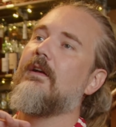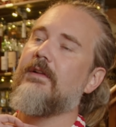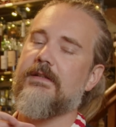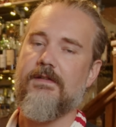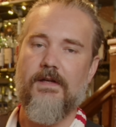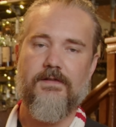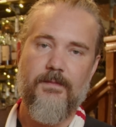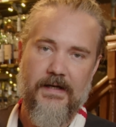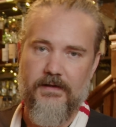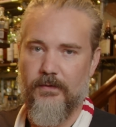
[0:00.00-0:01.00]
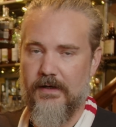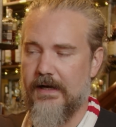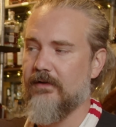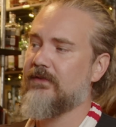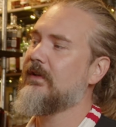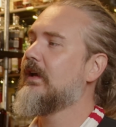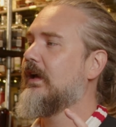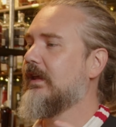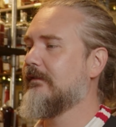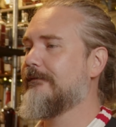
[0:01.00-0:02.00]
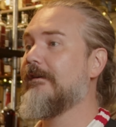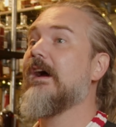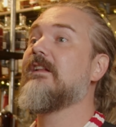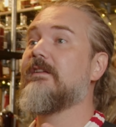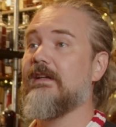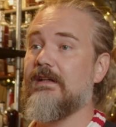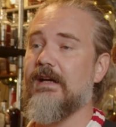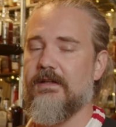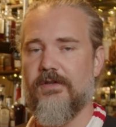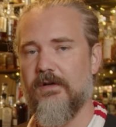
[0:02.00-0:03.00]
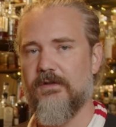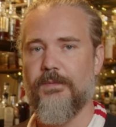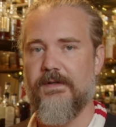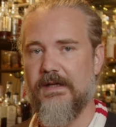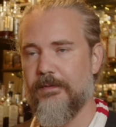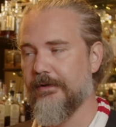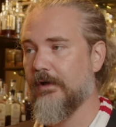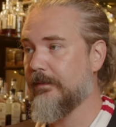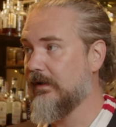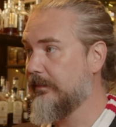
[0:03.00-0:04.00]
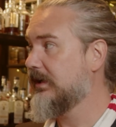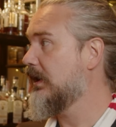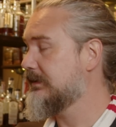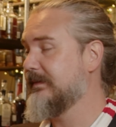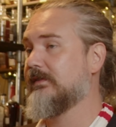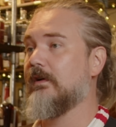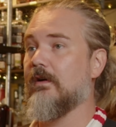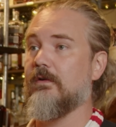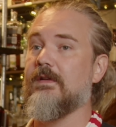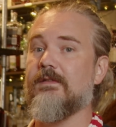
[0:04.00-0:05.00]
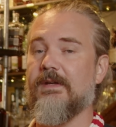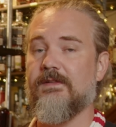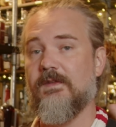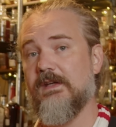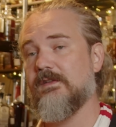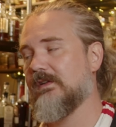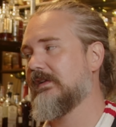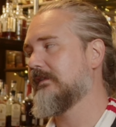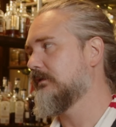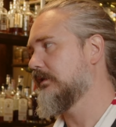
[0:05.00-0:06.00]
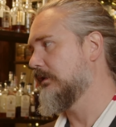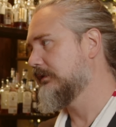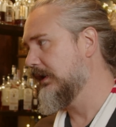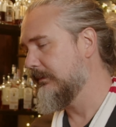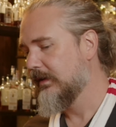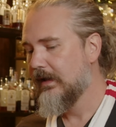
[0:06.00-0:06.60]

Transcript: collected dust back to the warehouse, and then finally got curious one day, pulled it open. Oh my gosh, Mizunara oak does amazing things. It just takes a long time.